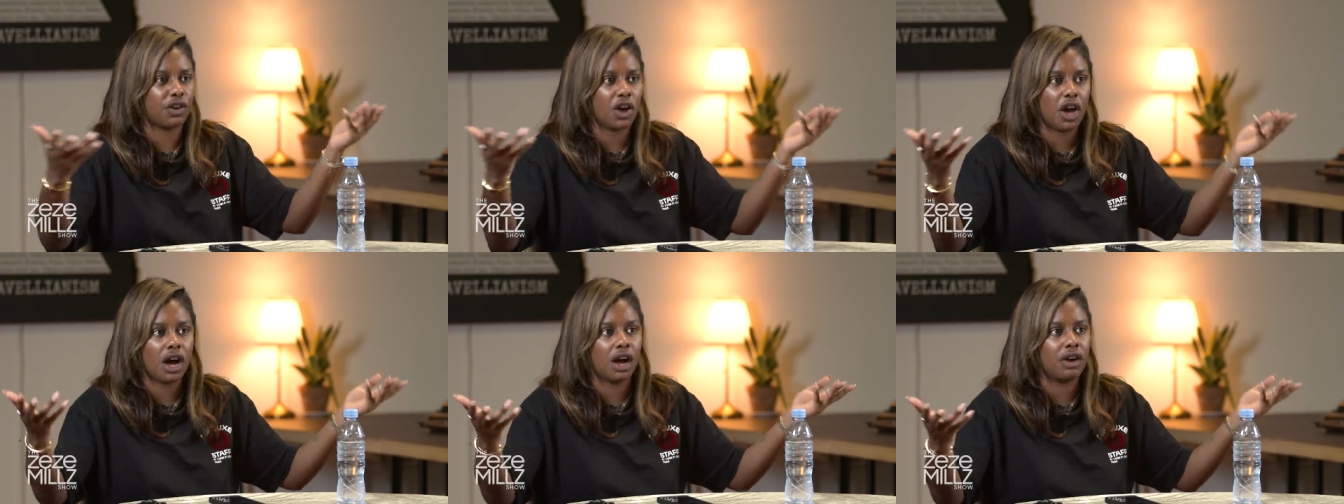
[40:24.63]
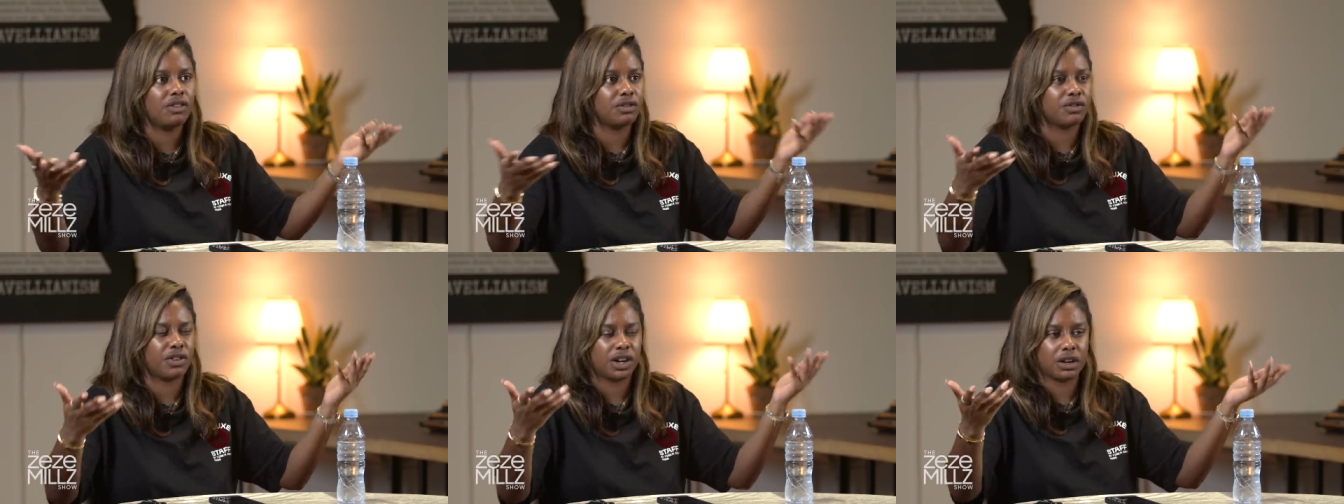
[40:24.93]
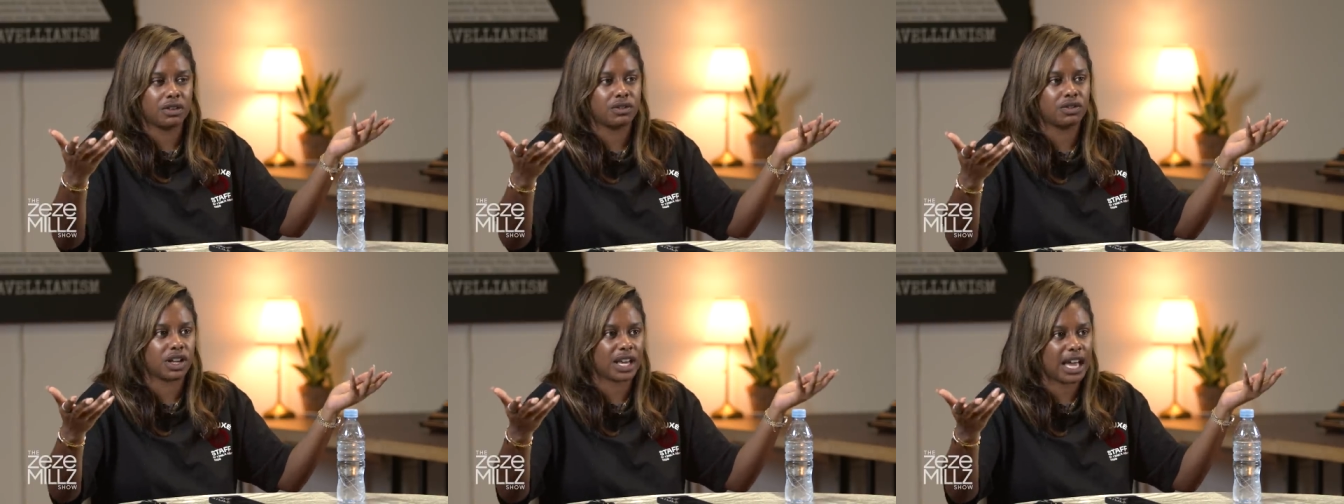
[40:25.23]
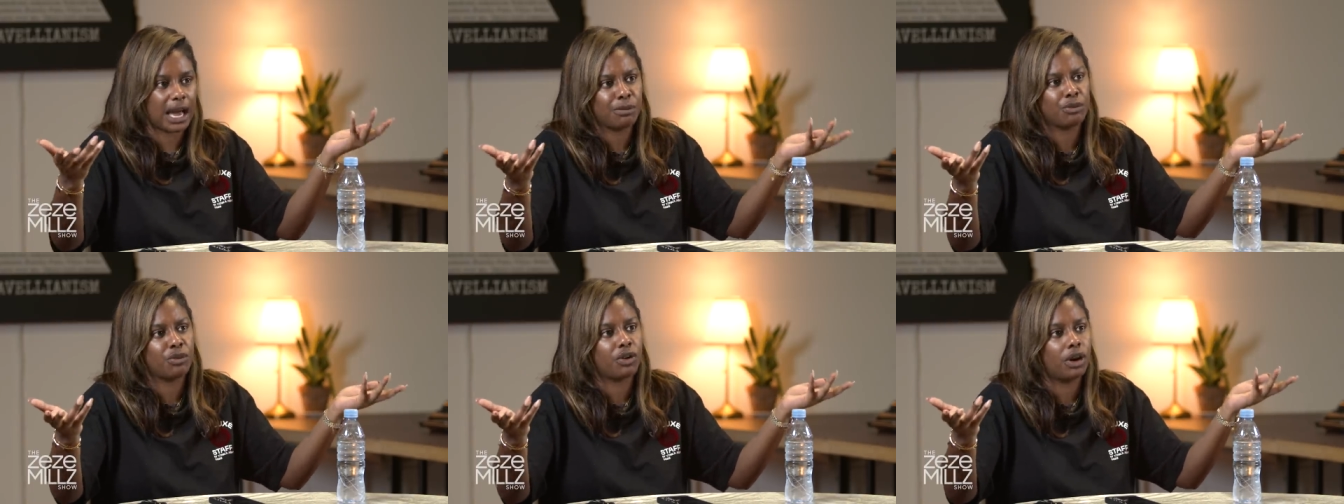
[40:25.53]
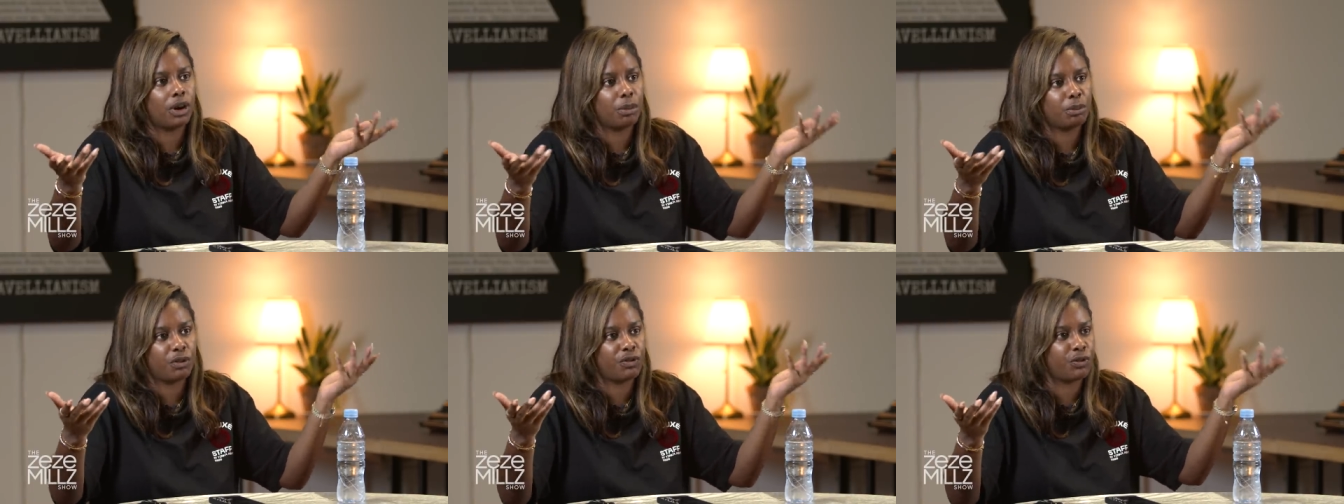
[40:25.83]
her in front of a
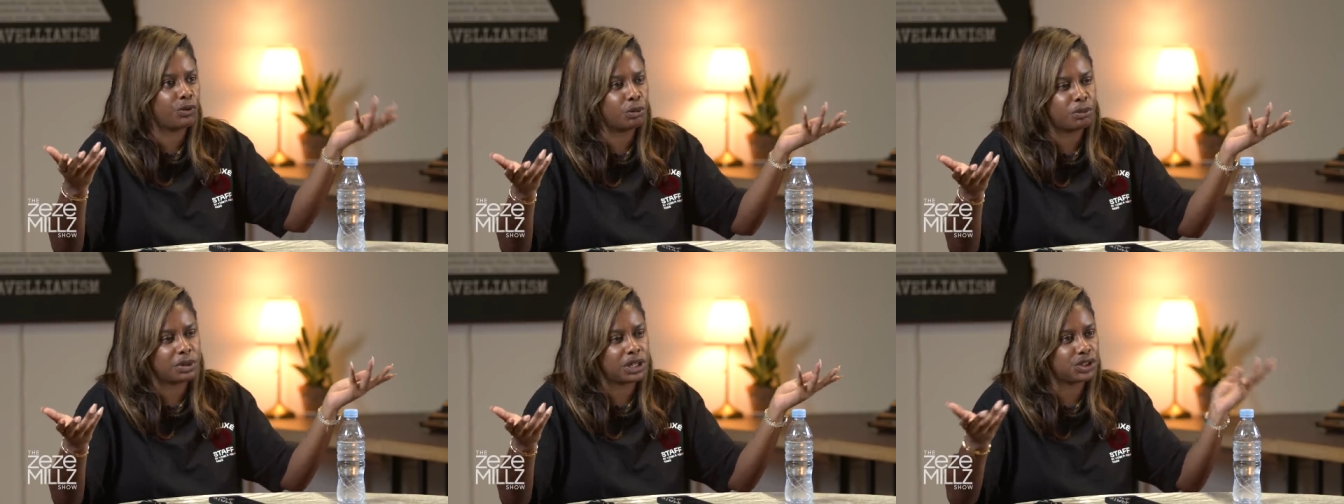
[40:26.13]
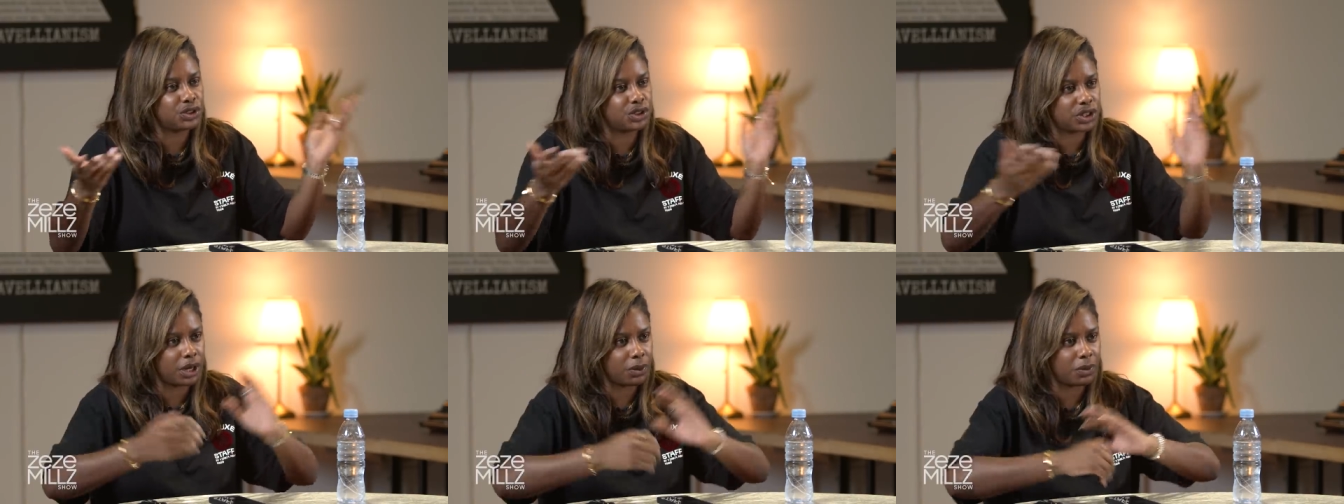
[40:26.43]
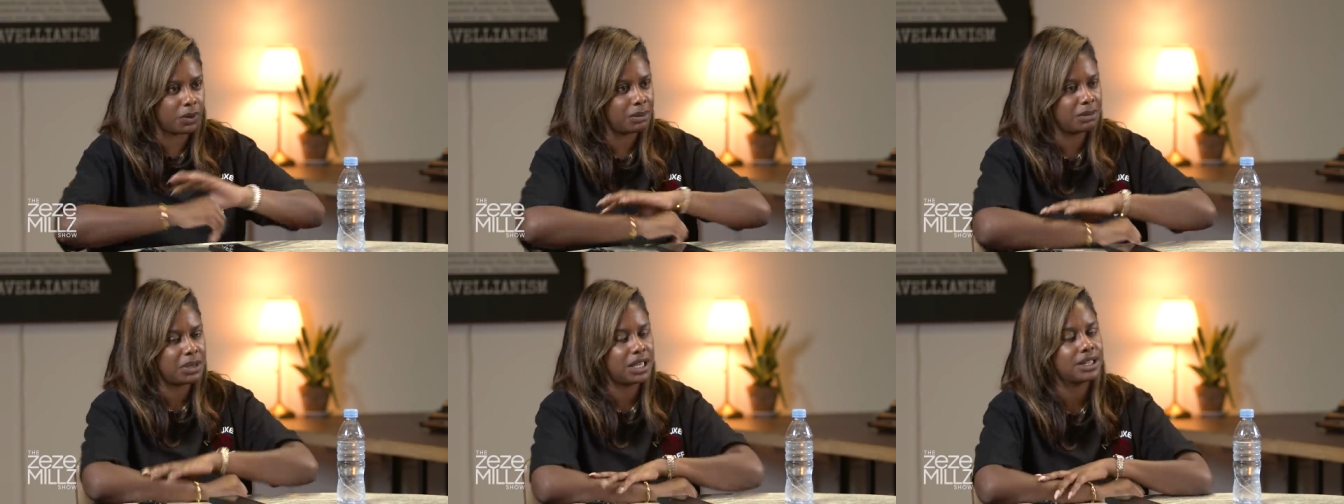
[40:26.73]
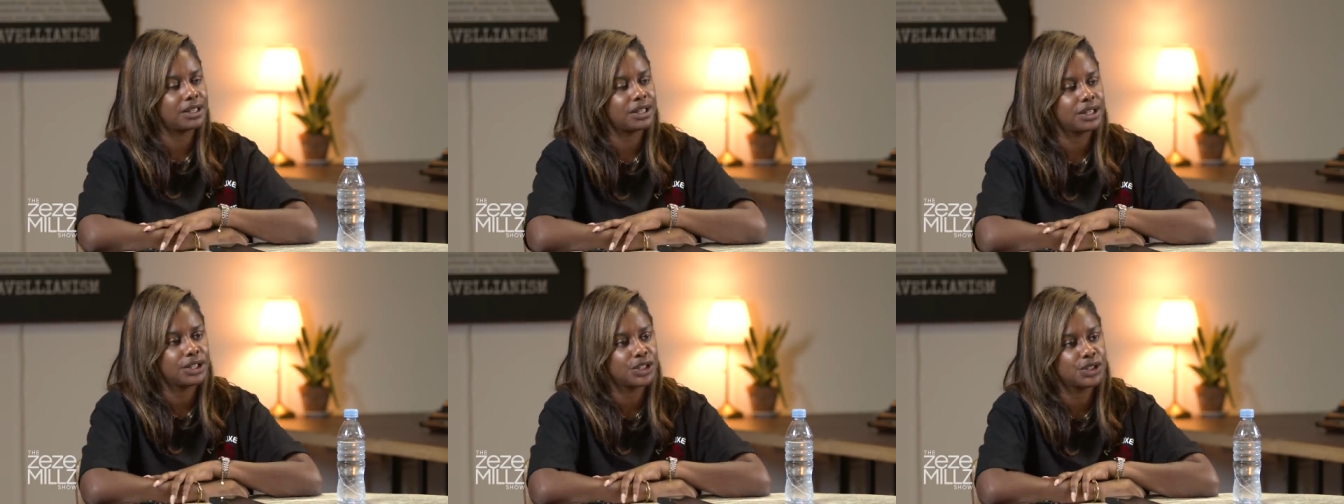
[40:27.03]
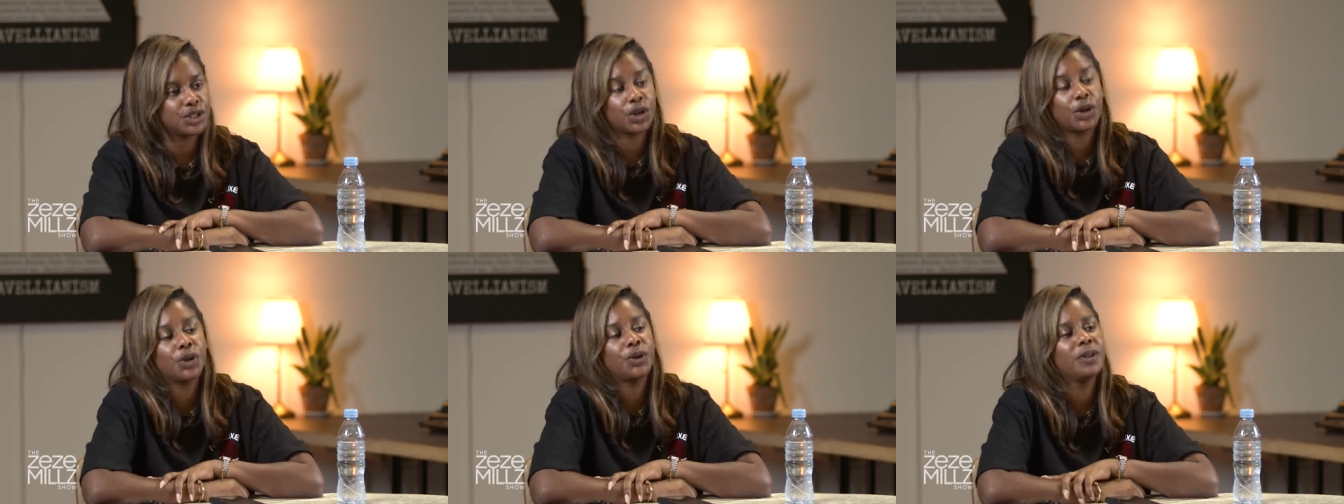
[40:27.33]
camera performing. Do you get what I mean?
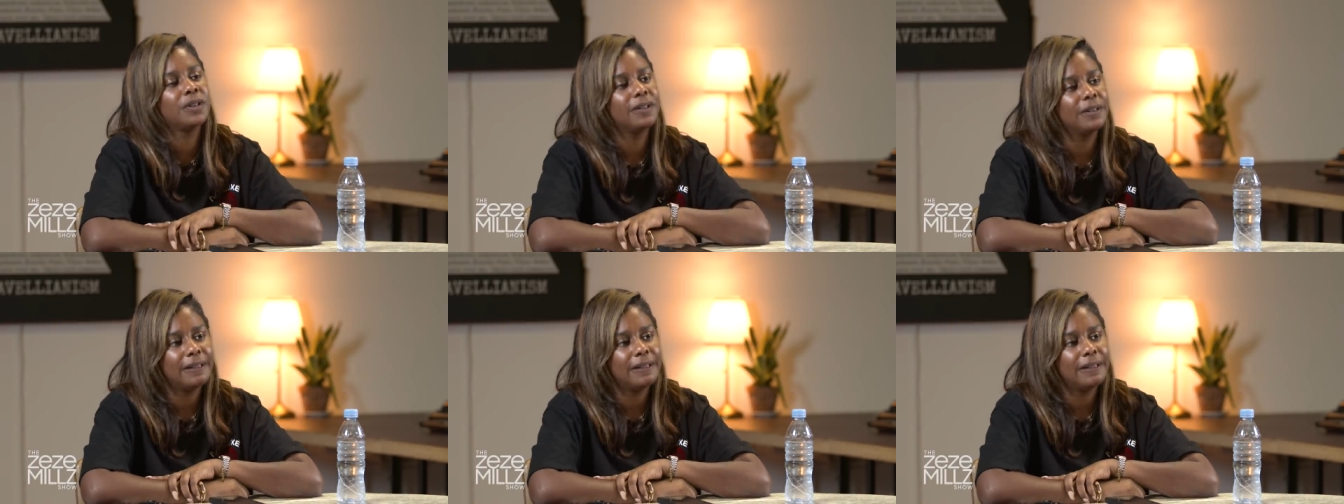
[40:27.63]
So